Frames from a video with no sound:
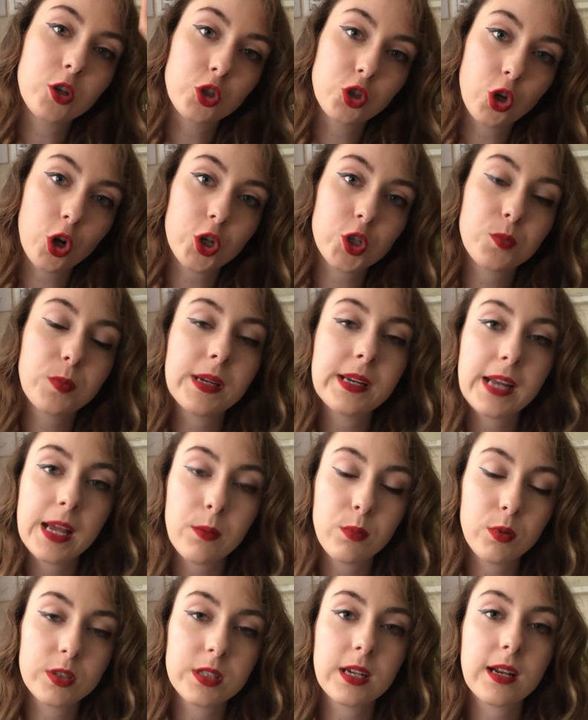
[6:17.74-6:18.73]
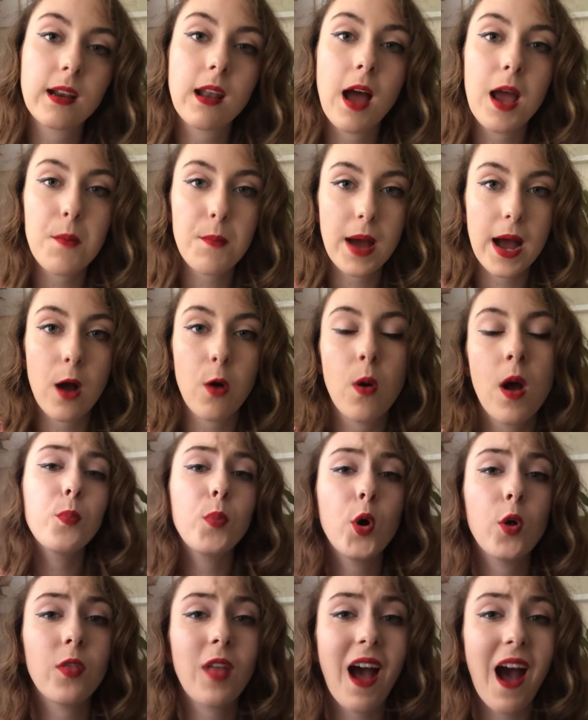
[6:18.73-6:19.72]
Josh being able to climb out.
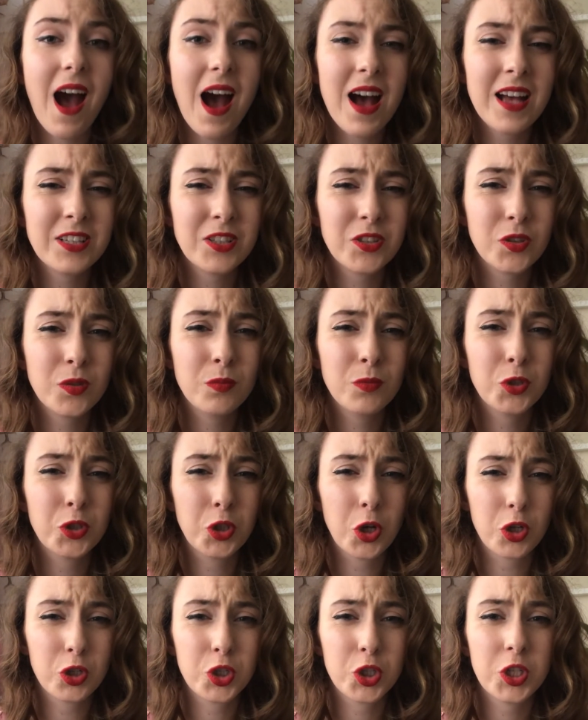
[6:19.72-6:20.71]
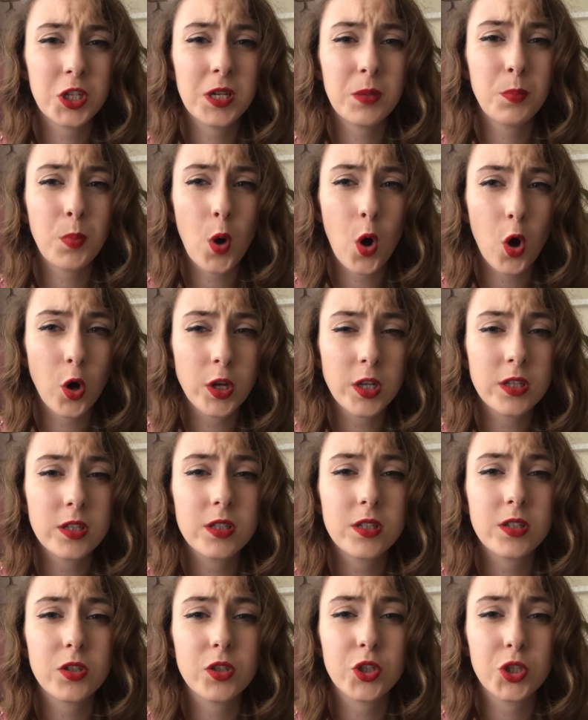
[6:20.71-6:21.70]
But there are some dodgy
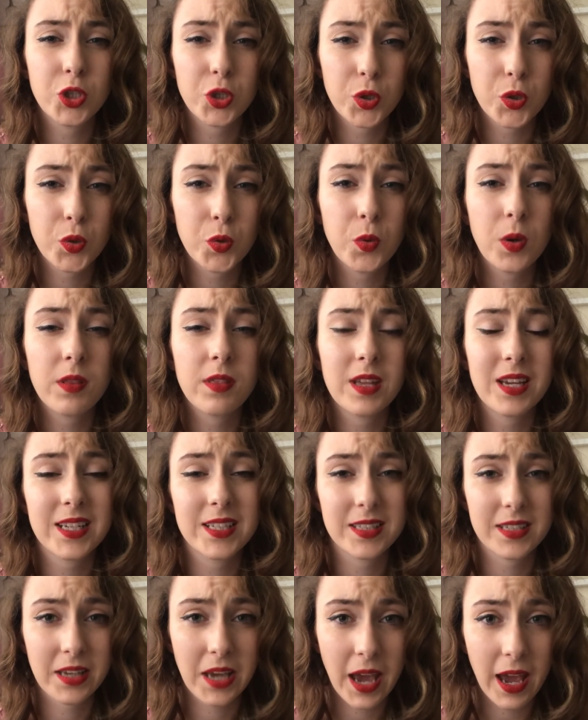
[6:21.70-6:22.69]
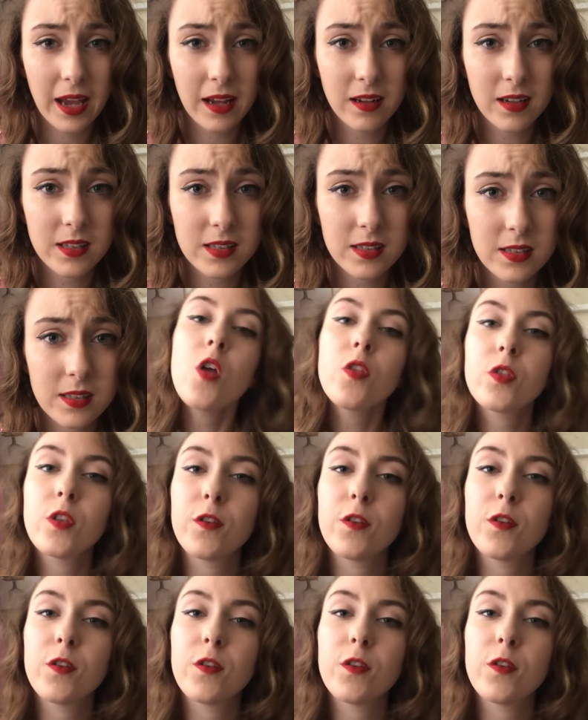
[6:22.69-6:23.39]
points to this case.